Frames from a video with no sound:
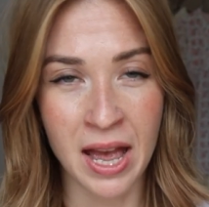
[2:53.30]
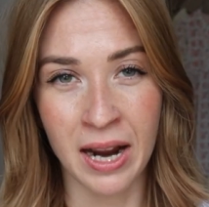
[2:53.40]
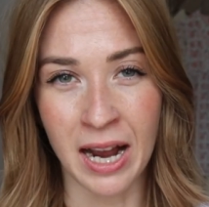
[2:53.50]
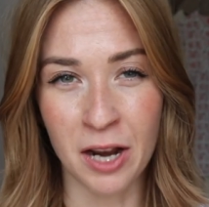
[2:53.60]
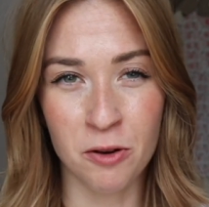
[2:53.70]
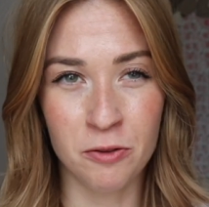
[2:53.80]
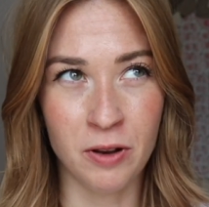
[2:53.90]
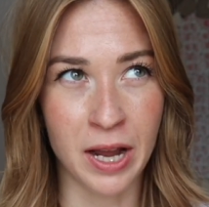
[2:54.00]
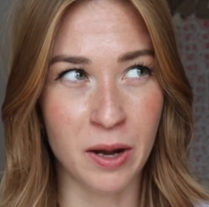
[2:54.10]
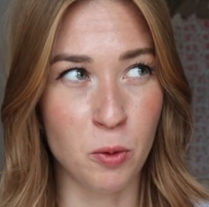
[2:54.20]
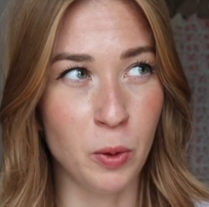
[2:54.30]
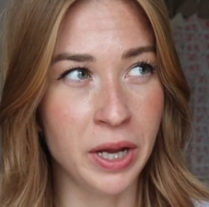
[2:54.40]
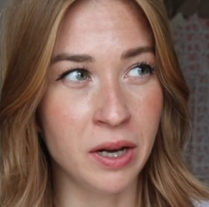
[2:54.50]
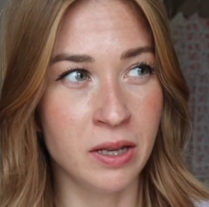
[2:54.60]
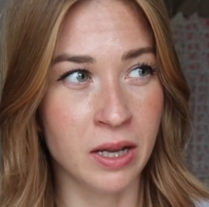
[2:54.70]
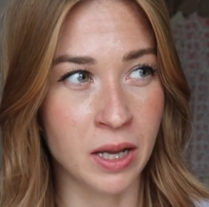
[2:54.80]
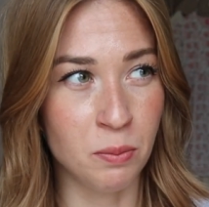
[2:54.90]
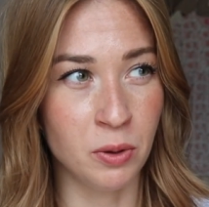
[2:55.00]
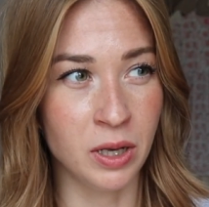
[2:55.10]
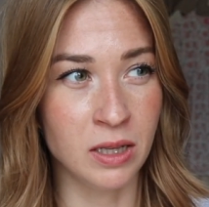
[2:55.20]
kind of like a weird
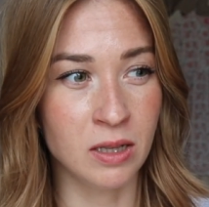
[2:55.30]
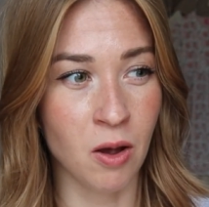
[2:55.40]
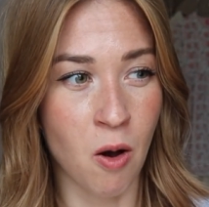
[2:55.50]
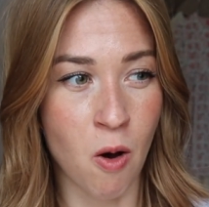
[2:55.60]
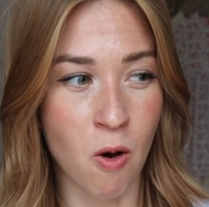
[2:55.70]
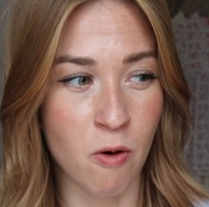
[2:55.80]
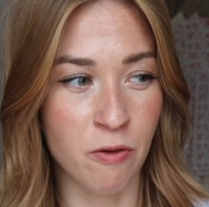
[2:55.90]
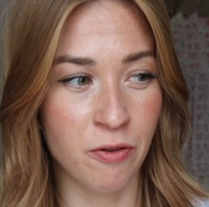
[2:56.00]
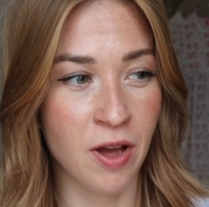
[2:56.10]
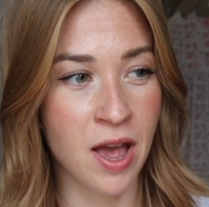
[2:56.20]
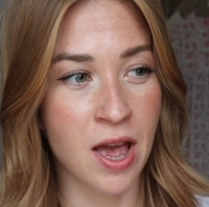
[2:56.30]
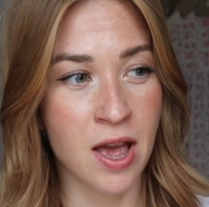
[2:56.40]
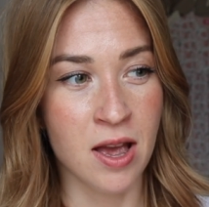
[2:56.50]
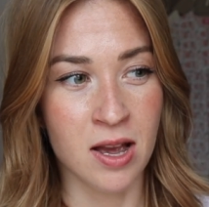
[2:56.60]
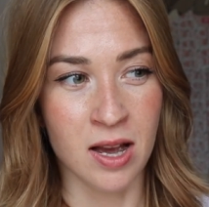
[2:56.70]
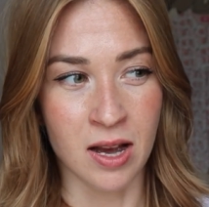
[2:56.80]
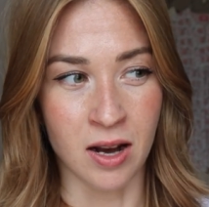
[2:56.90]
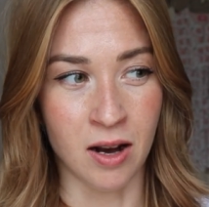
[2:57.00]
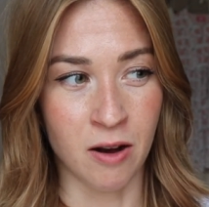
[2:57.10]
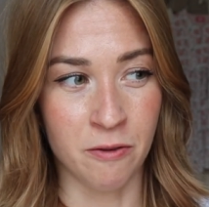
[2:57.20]
hybrid of
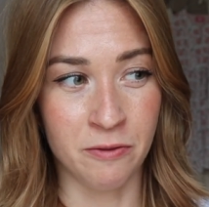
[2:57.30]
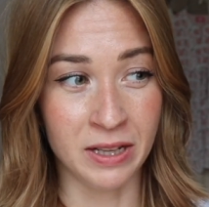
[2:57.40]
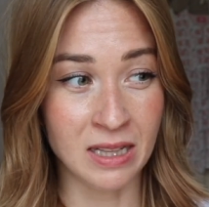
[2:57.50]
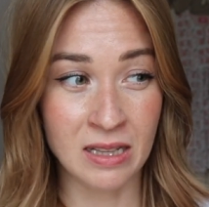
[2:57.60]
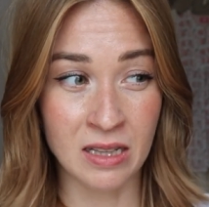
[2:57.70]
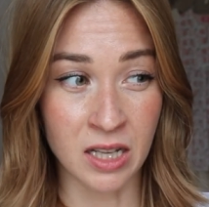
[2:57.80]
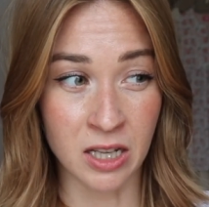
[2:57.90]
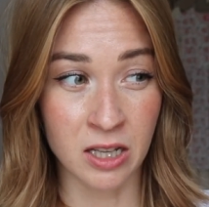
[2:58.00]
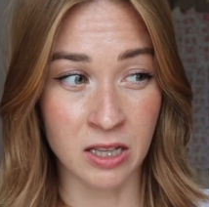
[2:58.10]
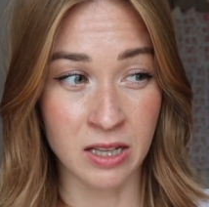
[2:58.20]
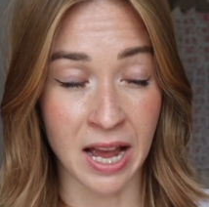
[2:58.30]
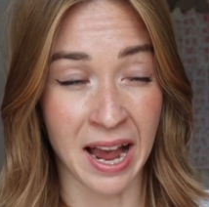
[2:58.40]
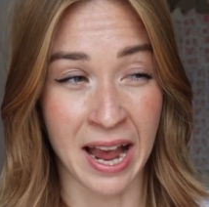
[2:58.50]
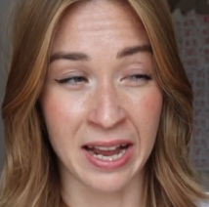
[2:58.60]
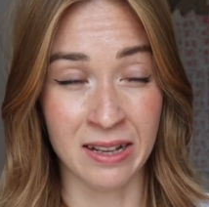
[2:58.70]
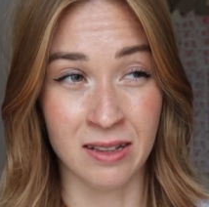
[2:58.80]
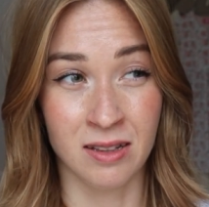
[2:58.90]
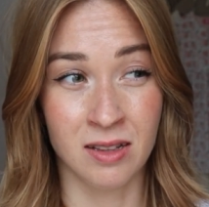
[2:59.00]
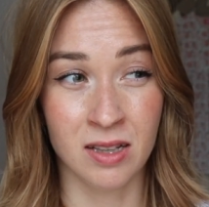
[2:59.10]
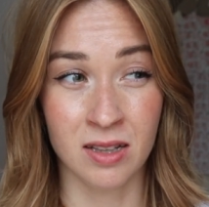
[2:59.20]
a fitted skirt
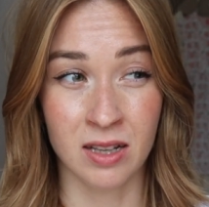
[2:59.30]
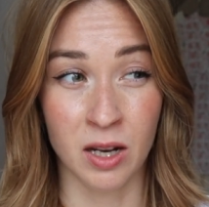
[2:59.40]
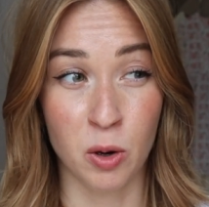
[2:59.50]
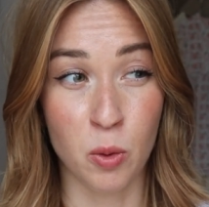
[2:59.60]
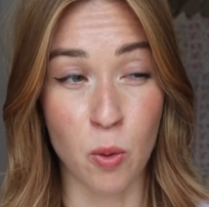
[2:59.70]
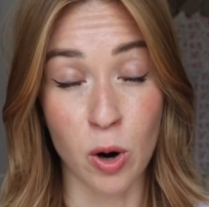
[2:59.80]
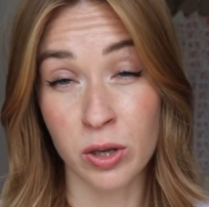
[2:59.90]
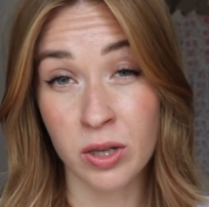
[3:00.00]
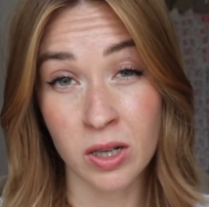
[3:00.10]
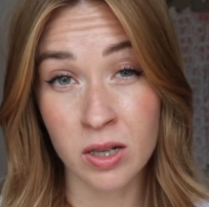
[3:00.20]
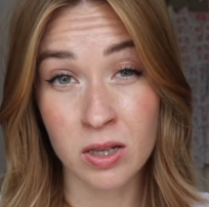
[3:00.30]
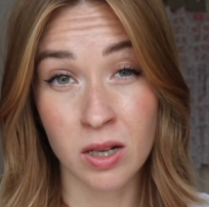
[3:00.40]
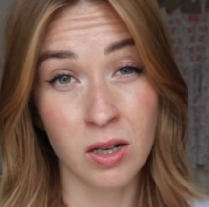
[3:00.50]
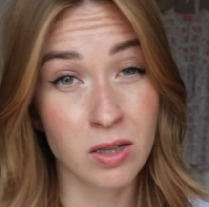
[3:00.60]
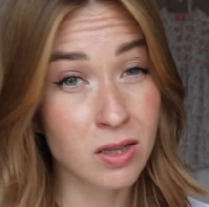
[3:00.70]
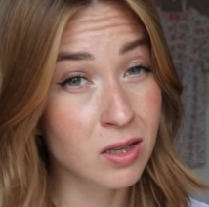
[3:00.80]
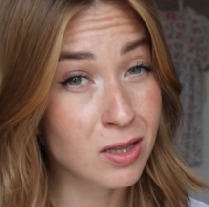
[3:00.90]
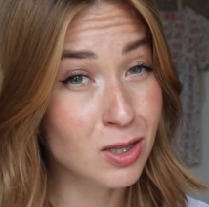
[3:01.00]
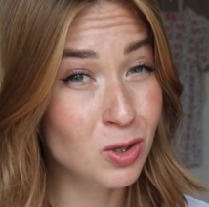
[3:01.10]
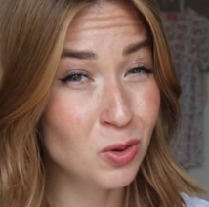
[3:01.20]
and quarter circle skirt